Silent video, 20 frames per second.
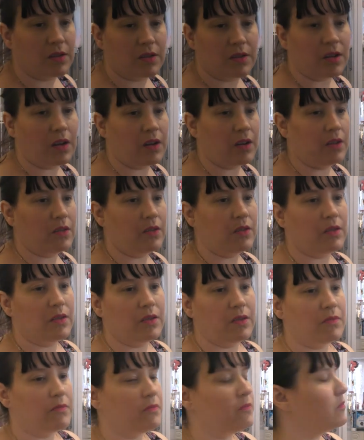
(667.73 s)
So
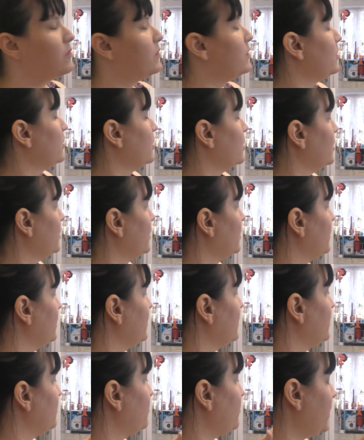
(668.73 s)

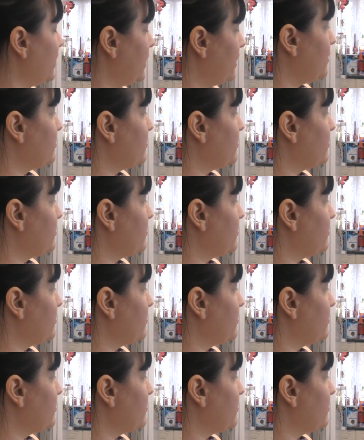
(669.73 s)
you bring it